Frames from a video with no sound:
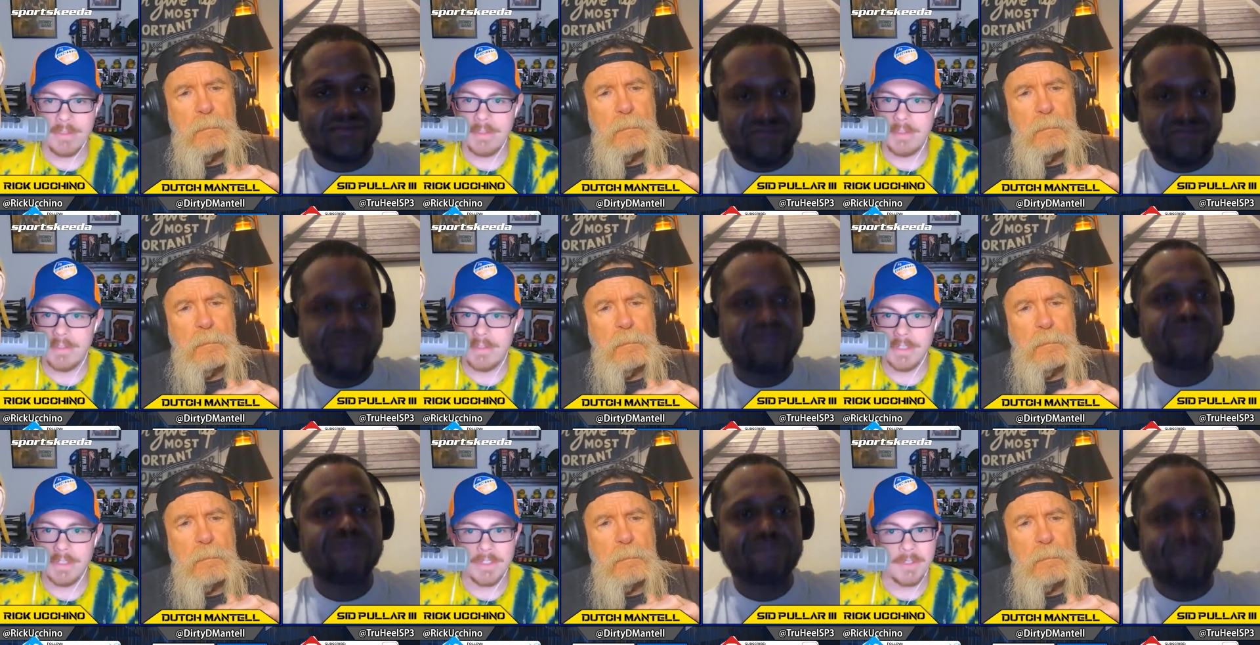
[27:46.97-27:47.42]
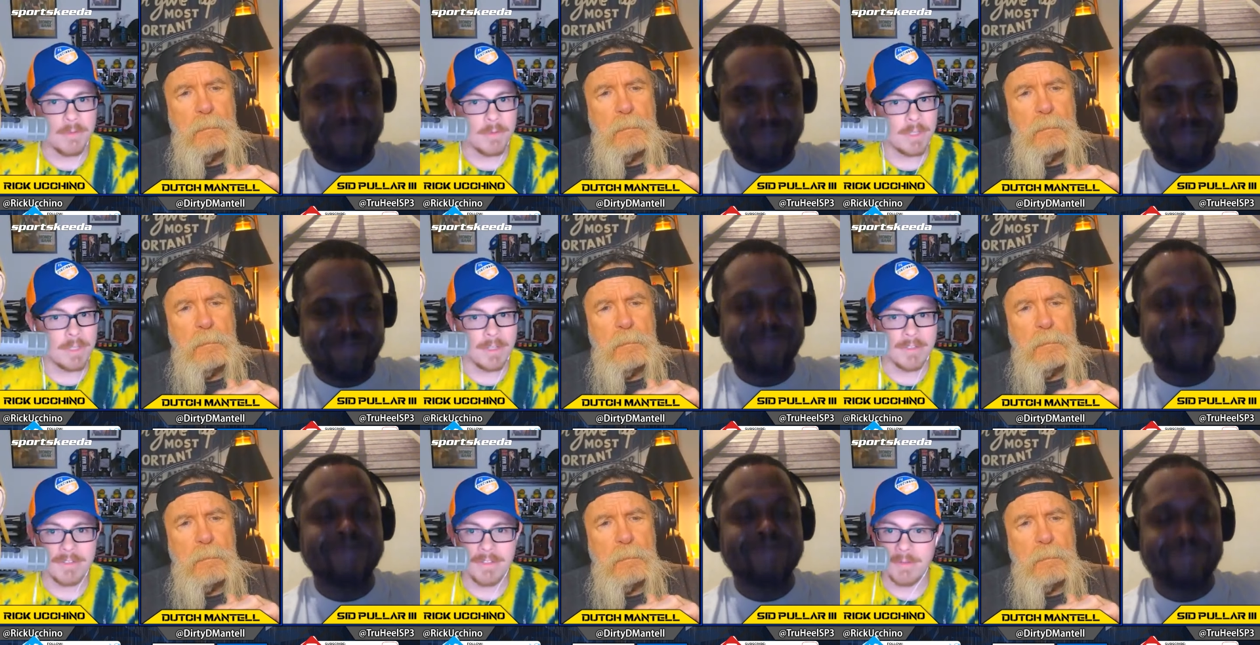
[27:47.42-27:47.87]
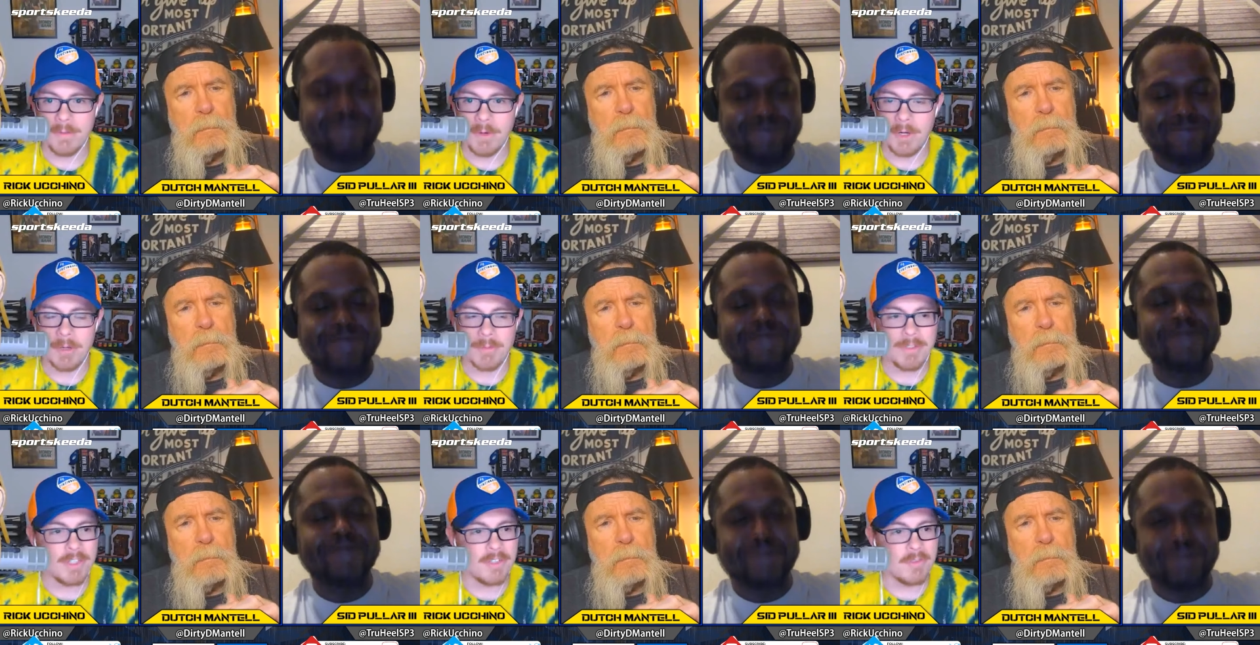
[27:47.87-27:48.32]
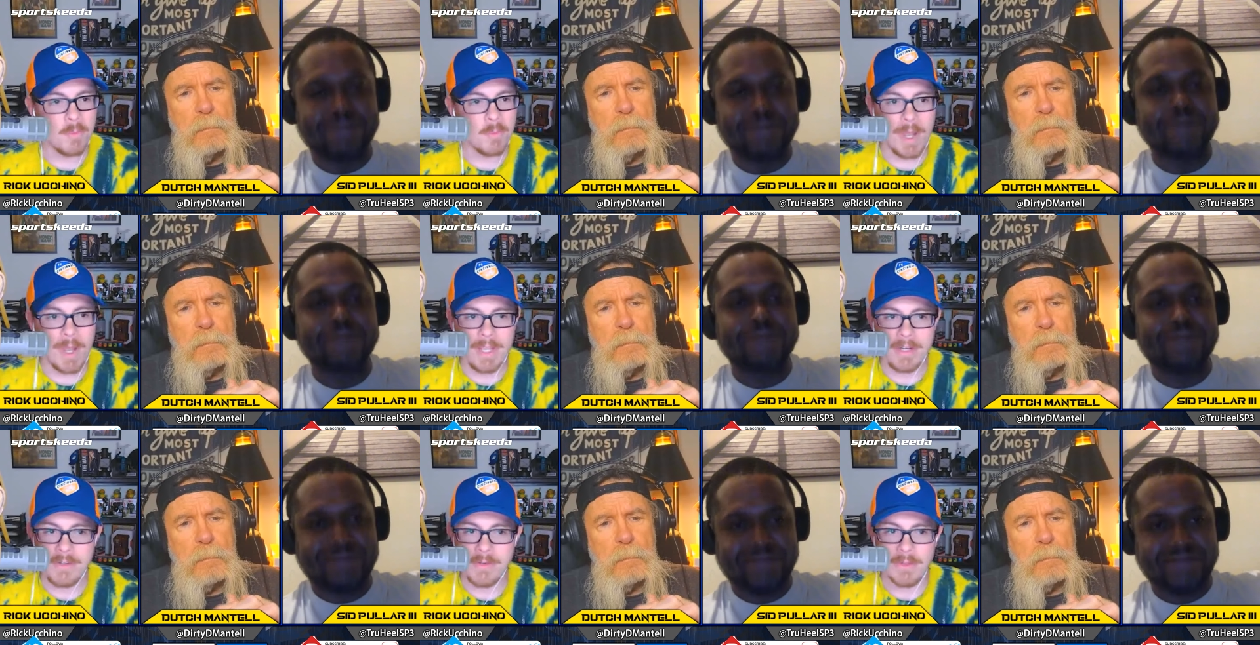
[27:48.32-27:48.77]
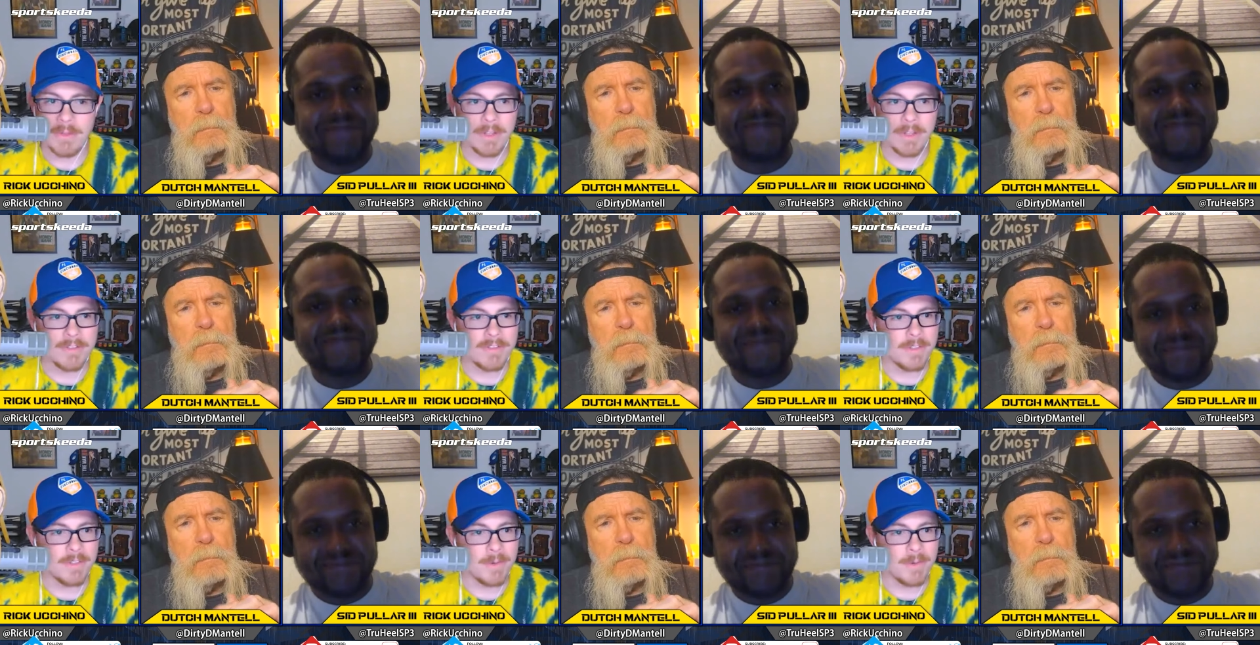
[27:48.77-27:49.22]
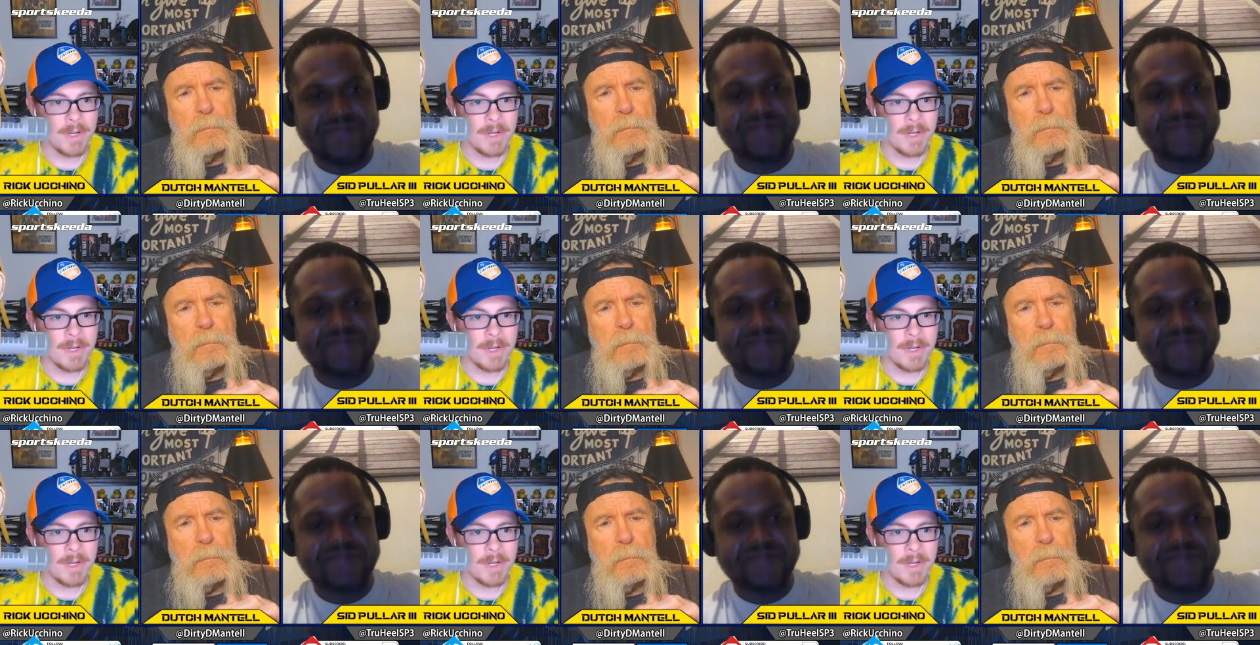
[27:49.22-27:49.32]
Speaker 1: She's too close mm-hmm. to the ropes. She's way too close to the ropes.